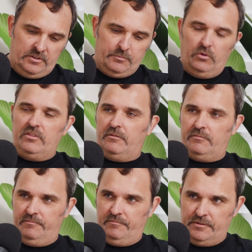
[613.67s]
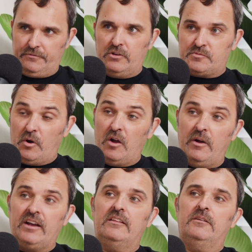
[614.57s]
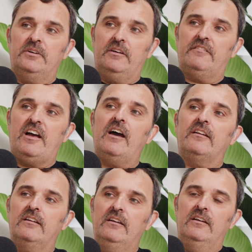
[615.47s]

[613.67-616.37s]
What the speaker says: the first pro buggy that we ever had,